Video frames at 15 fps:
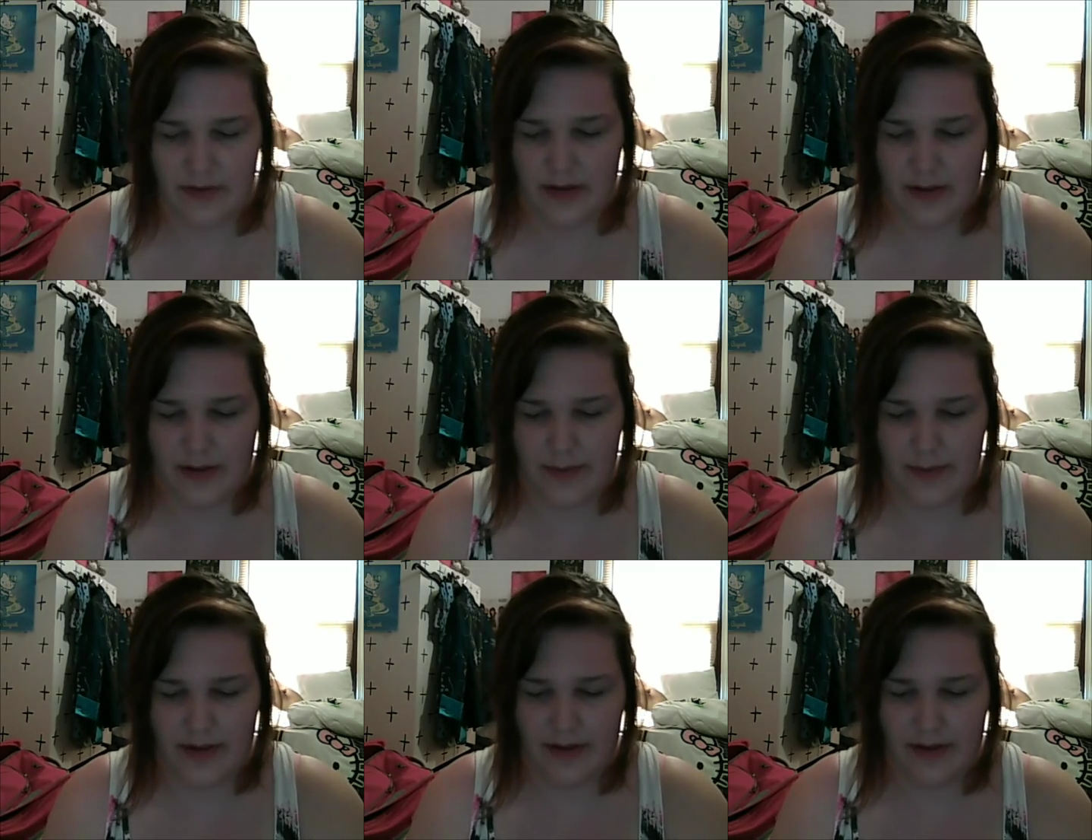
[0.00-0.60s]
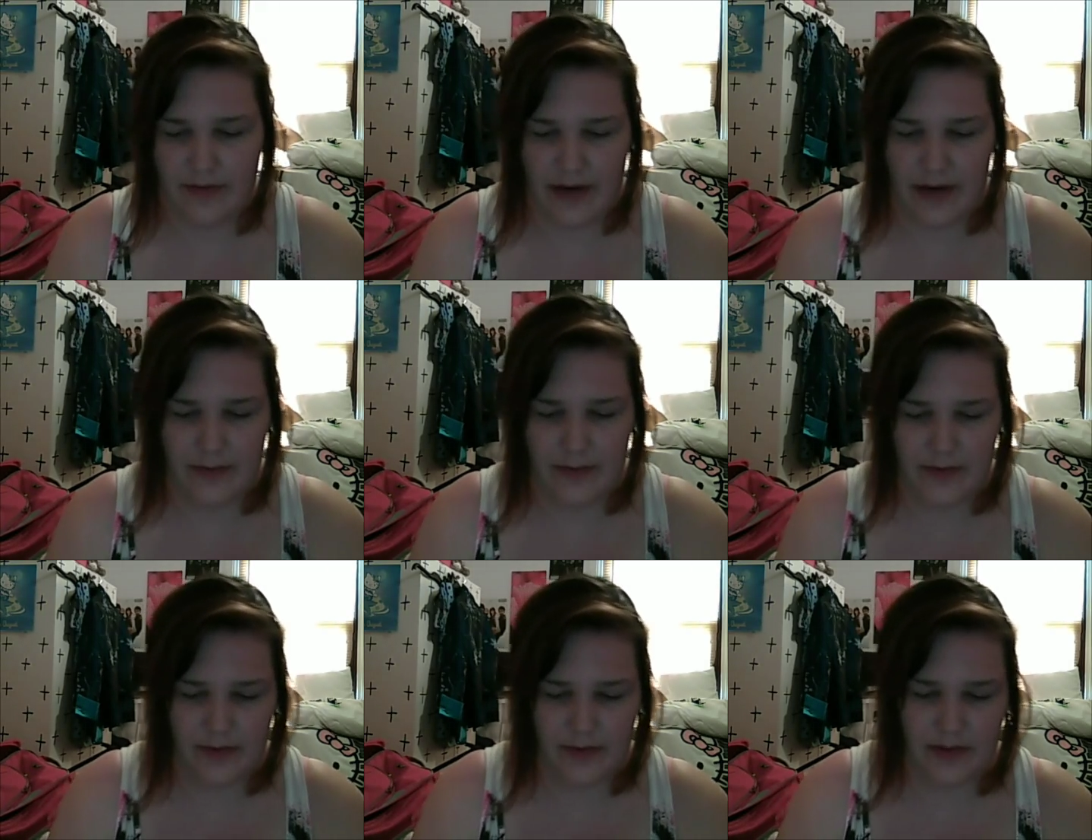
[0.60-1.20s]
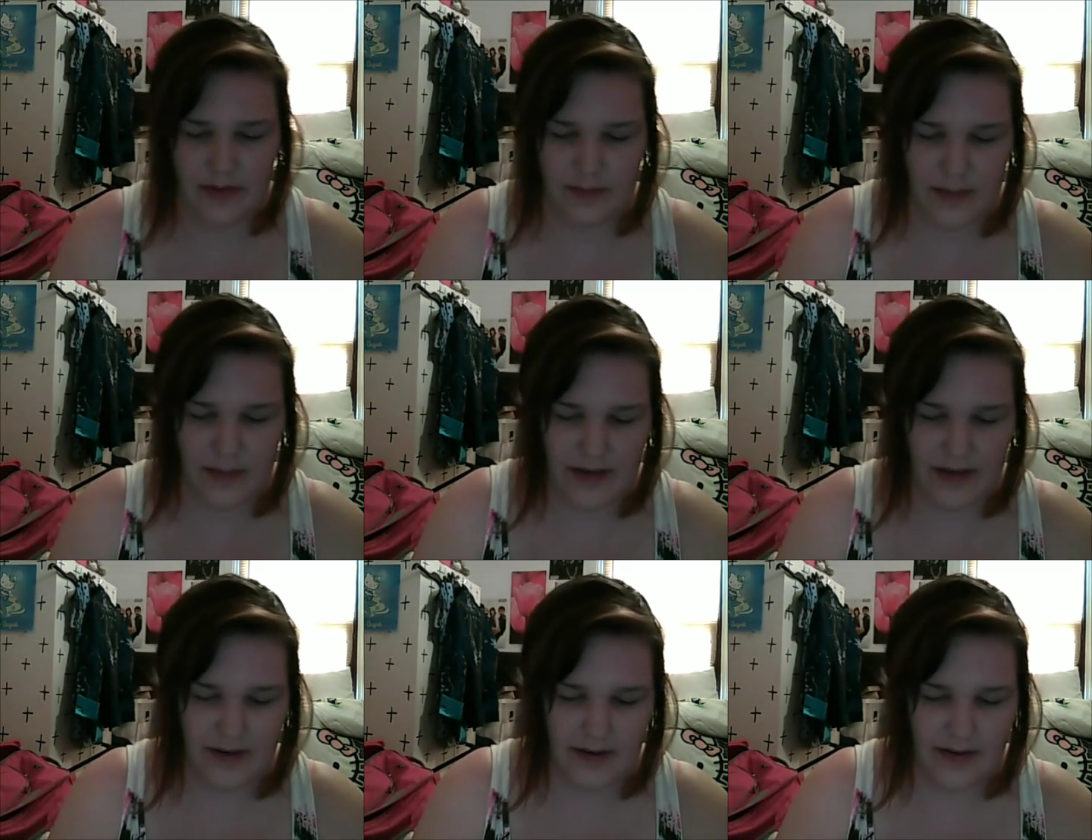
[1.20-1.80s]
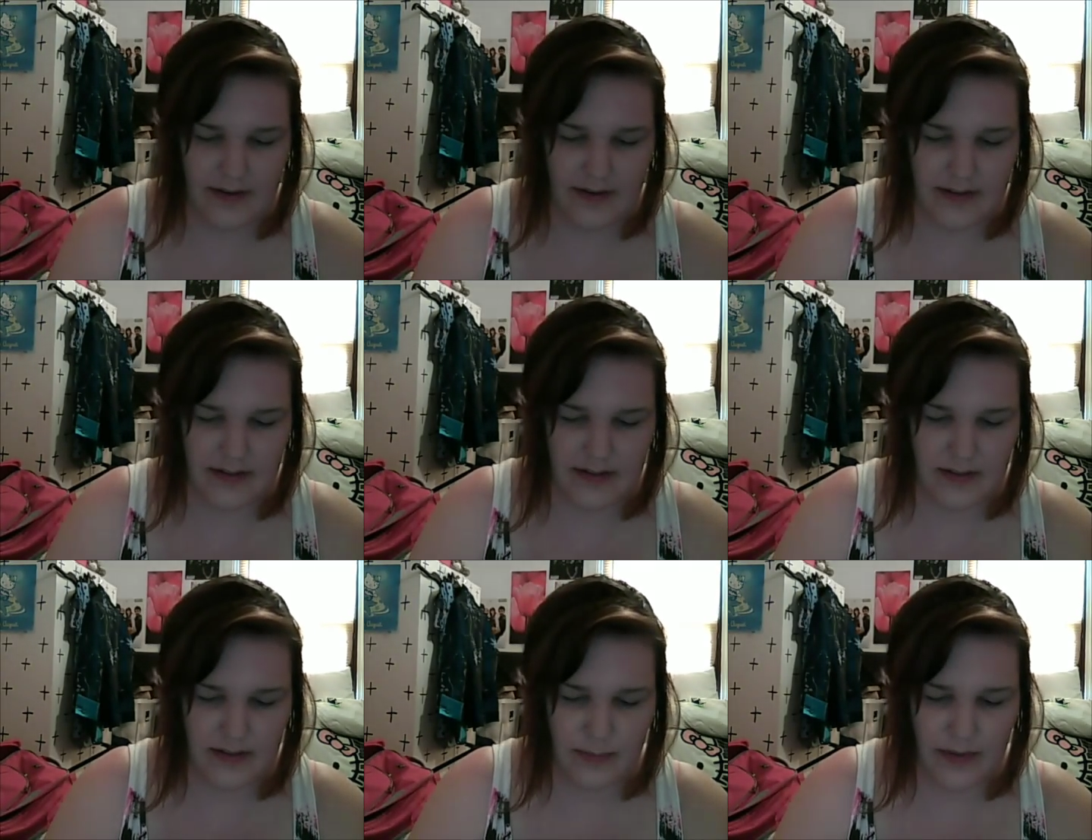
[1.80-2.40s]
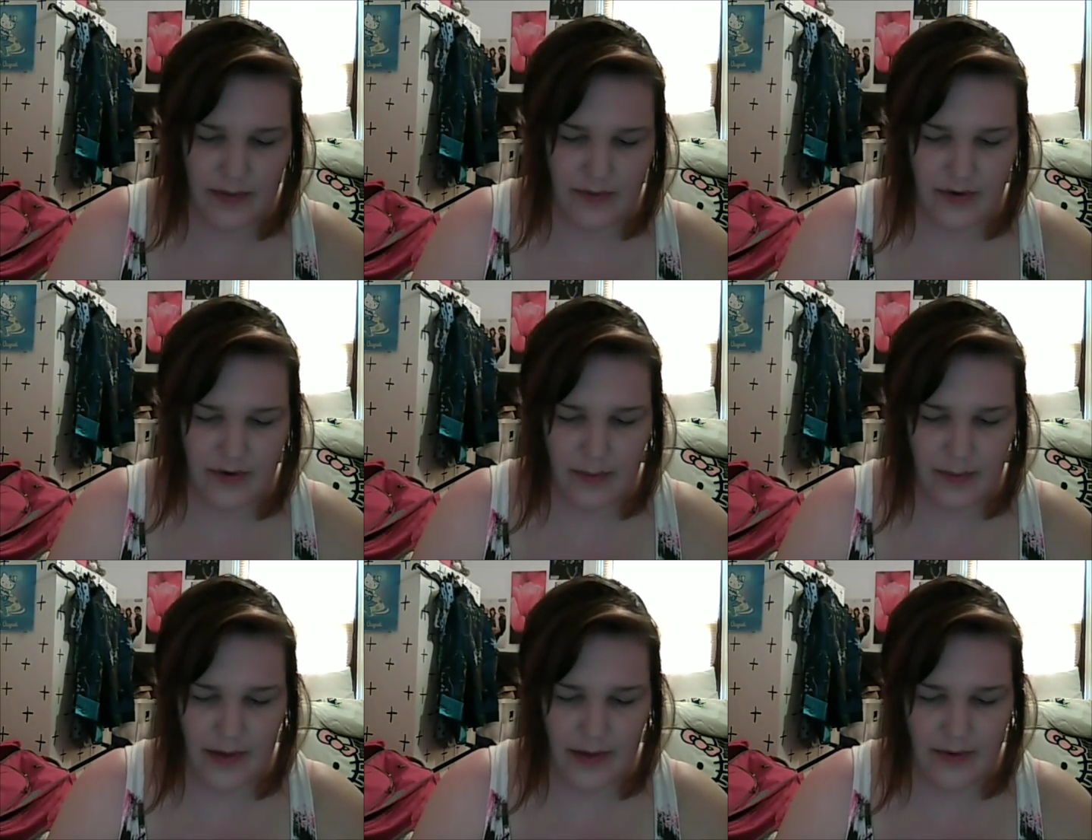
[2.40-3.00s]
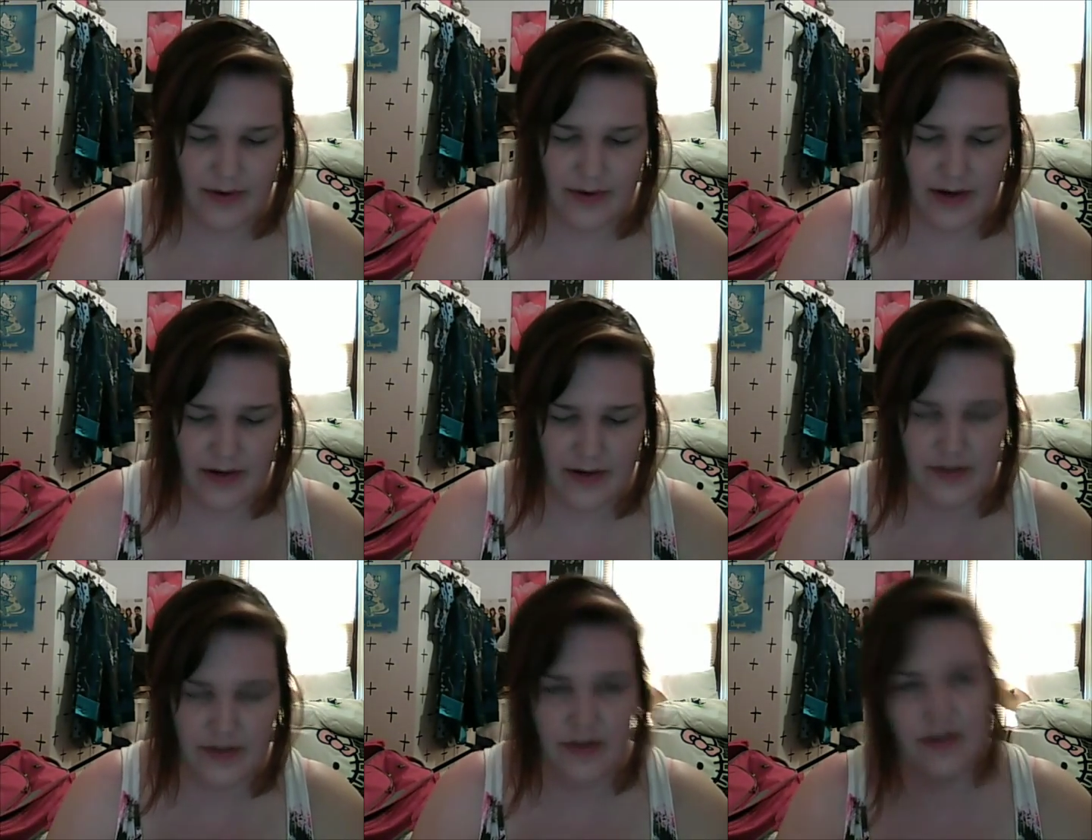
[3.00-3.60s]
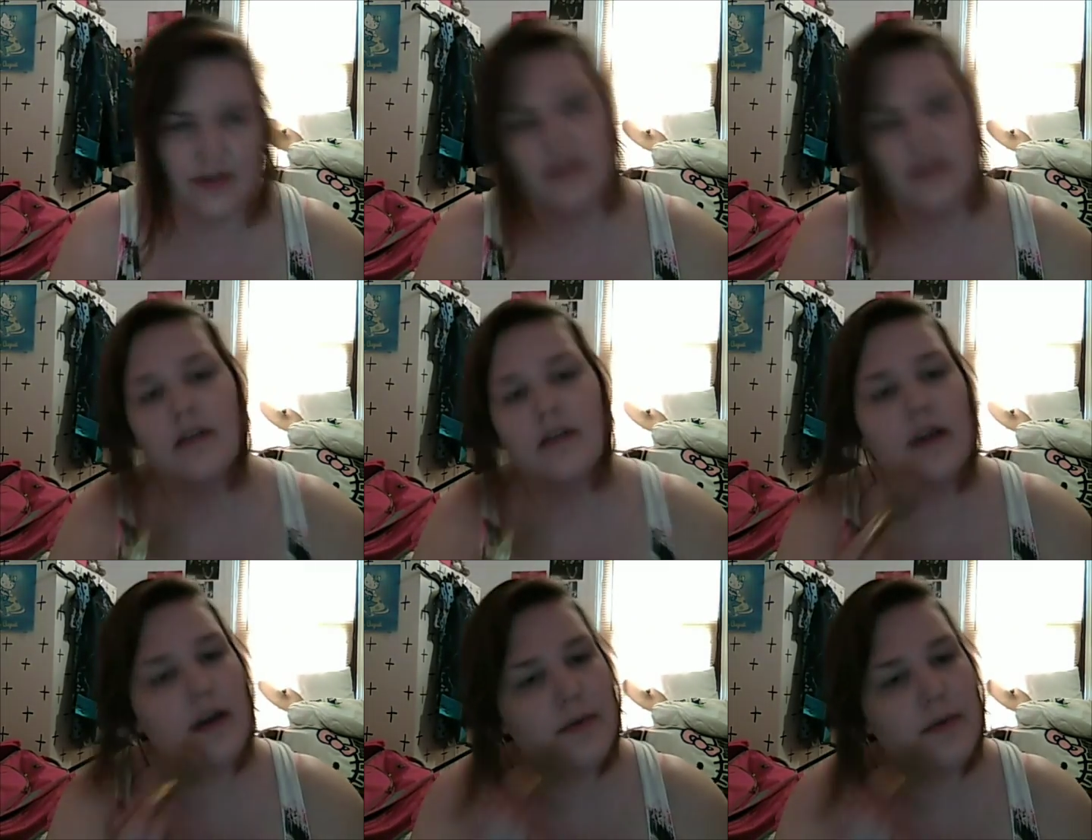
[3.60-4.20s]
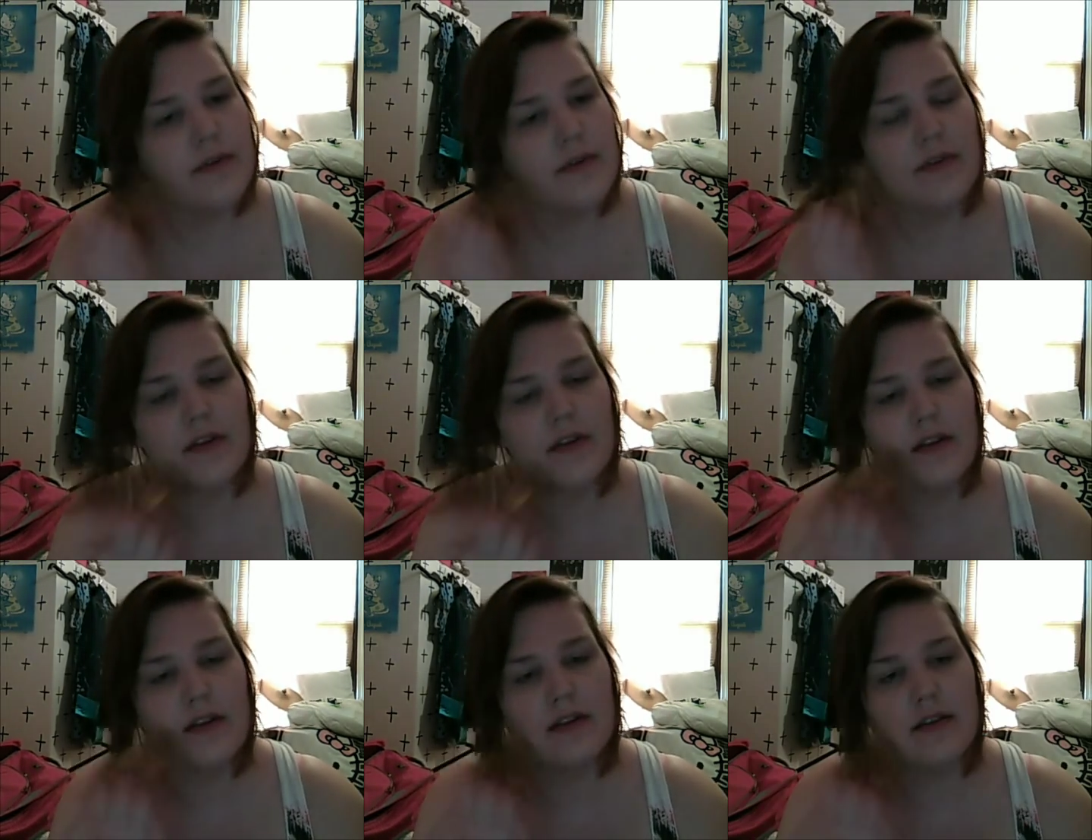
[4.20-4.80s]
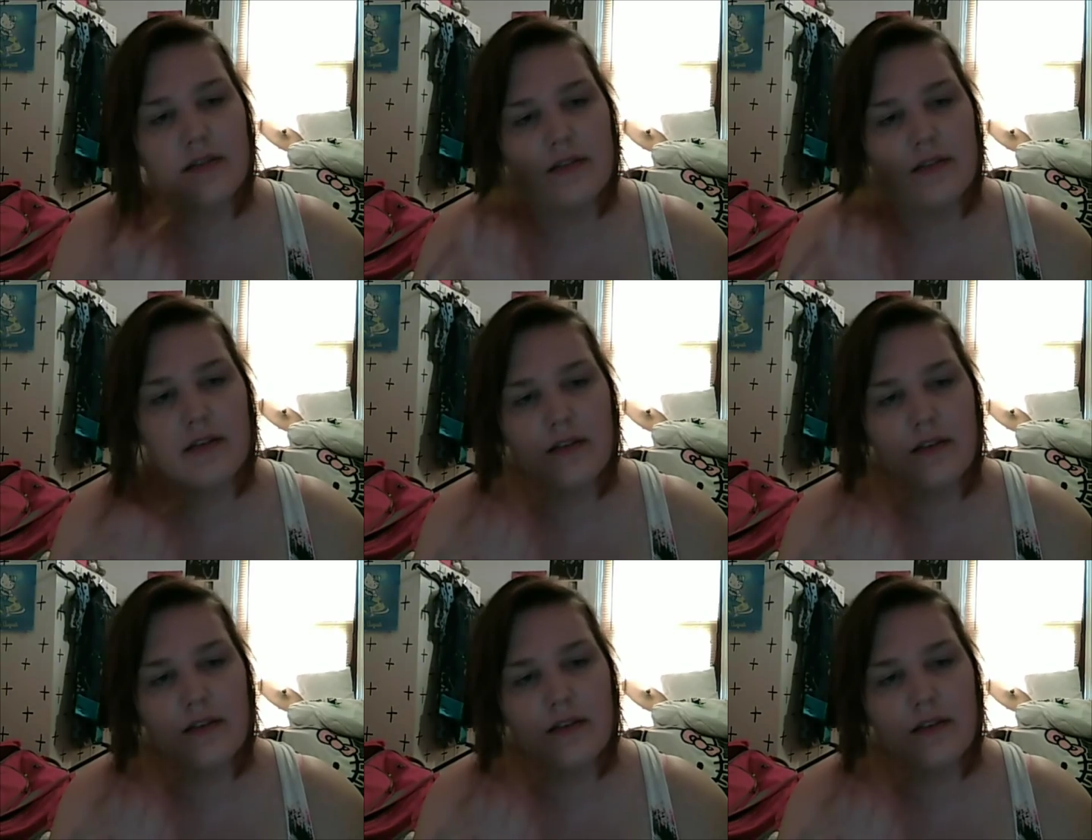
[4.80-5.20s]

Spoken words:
I mean, if I was going to spend like £16 on a powder, I would have at least